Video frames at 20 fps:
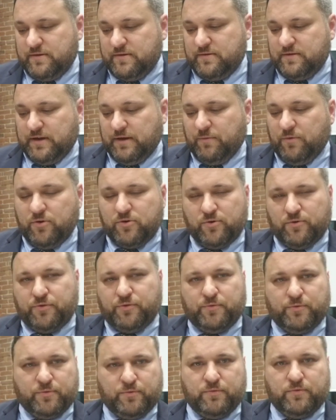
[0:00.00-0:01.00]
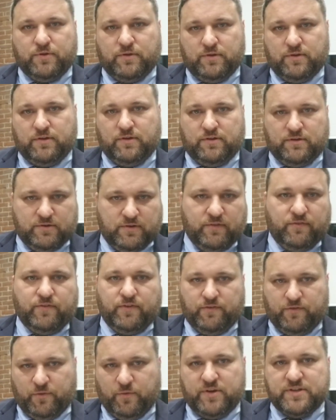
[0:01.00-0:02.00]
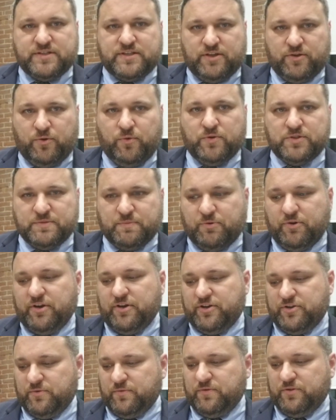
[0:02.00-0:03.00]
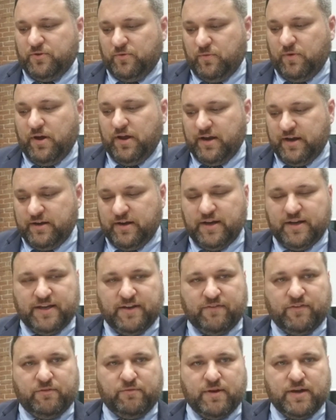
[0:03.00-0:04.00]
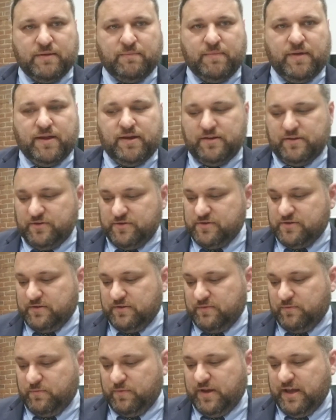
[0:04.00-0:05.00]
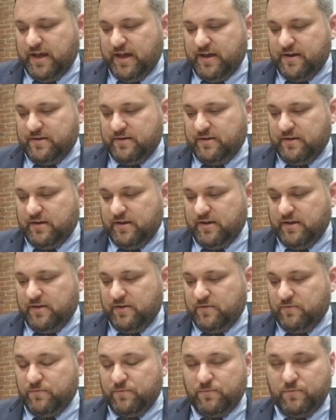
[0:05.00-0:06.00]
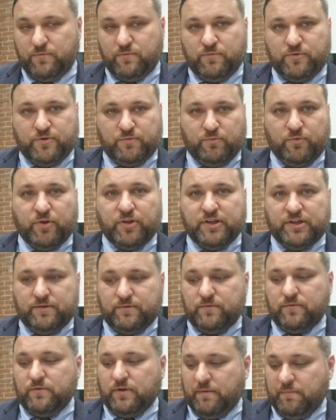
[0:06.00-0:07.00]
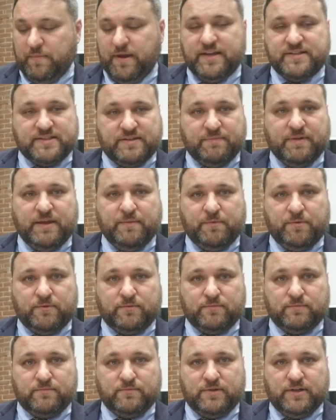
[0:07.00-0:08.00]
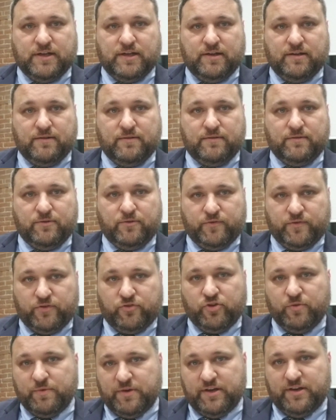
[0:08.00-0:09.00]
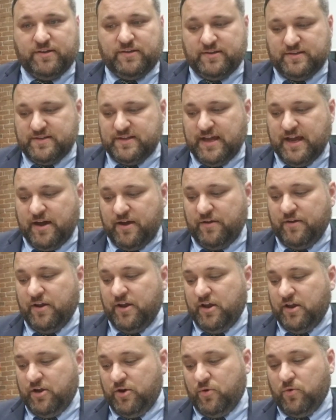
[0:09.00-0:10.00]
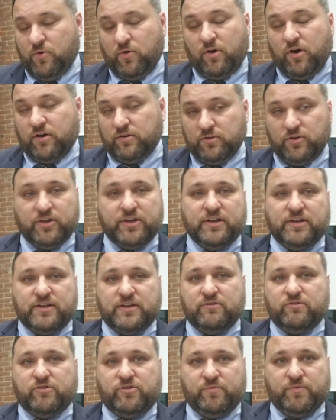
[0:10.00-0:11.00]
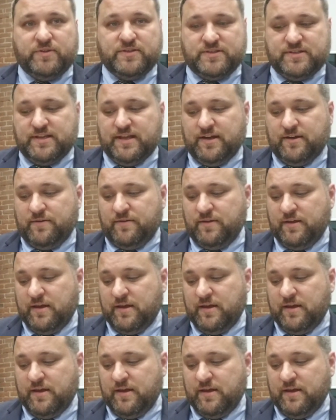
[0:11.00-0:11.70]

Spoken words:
I won't go through the if you want to see who was appointed to what, I definitely recommend it. We had some really amazing people who contributed to this town or are looking to contribute to this town